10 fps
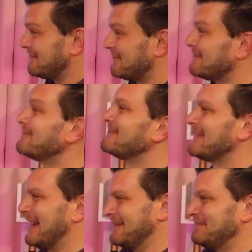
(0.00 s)
Yes, we're
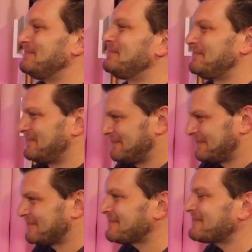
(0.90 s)
doing a cute lunch in
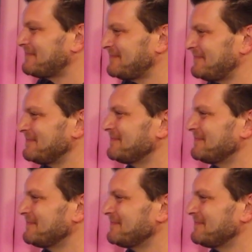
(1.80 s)
Seattle for sure.